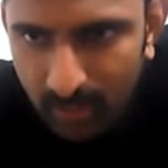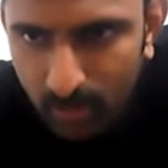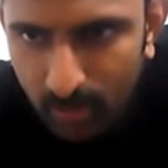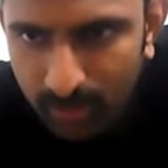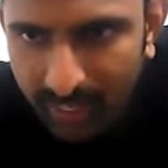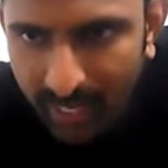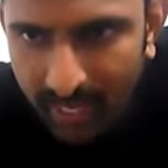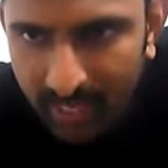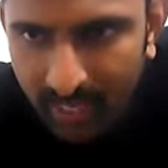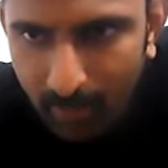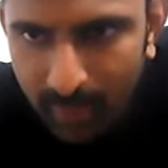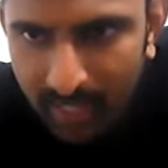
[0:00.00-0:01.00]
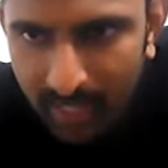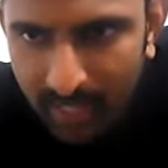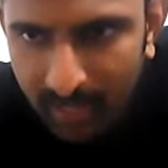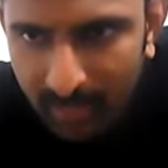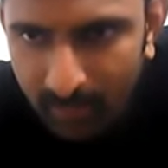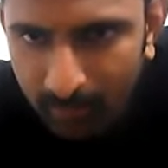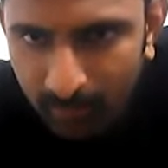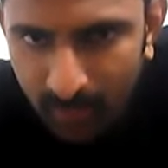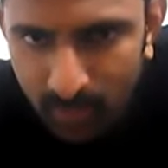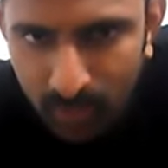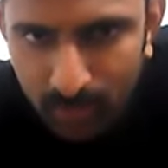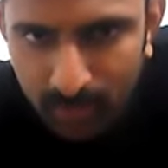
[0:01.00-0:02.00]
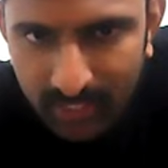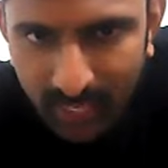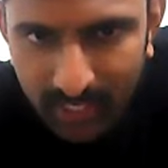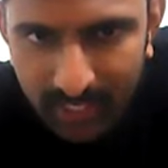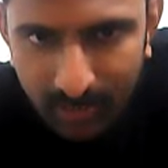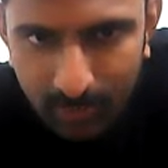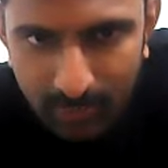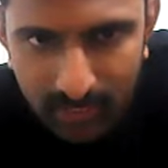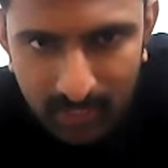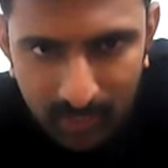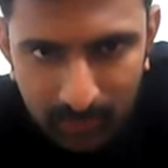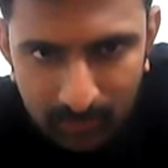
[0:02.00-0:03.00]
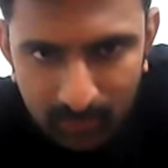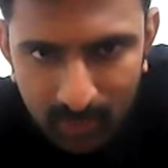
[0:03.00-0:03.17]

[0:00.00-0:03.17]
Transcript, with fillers: Don't carry umbrella, don't carry umbrella,